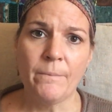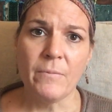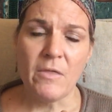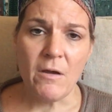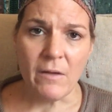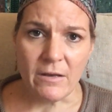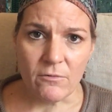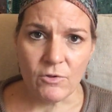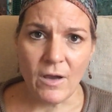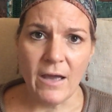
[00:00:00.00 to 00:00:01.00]
their
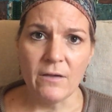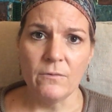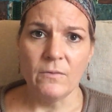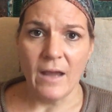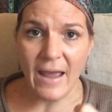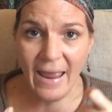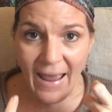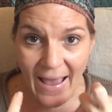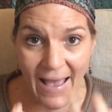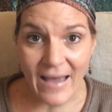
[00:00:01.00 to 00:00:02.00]
inner child
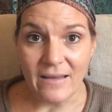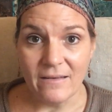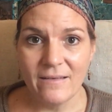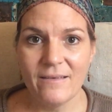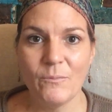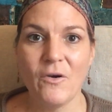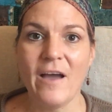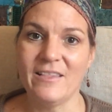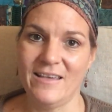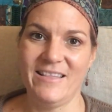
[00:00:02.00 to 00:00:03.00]
had
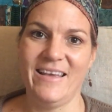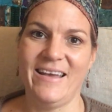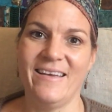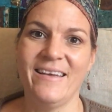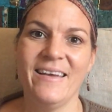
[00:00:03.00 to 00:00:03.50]
processing